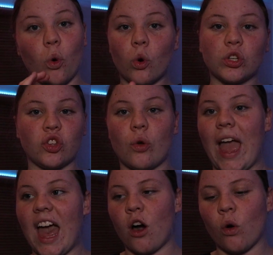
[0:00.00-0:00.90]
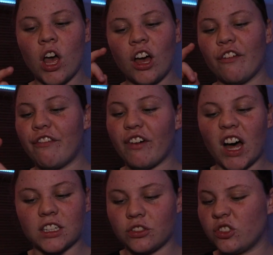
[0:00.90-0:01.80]
also how
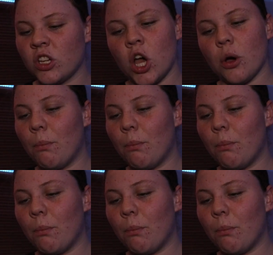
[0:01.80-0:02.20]
funds,